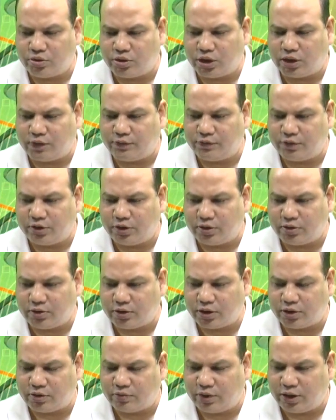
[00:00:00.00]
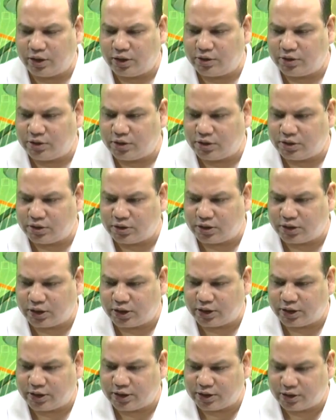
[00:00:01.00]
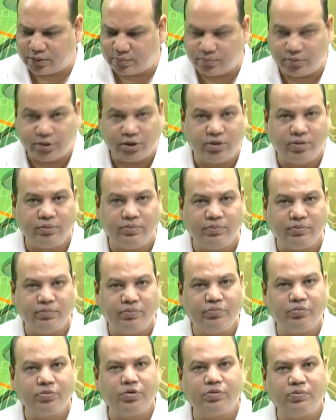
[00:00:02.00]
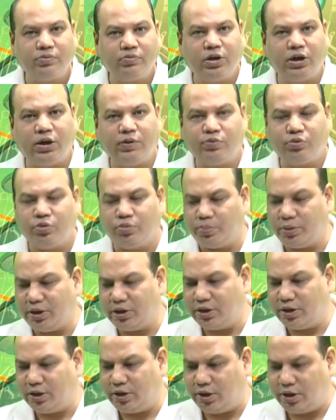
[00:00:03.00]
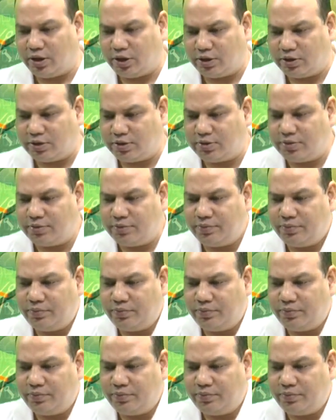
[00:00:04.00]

after acquiring the target company we'll have to pay the interest.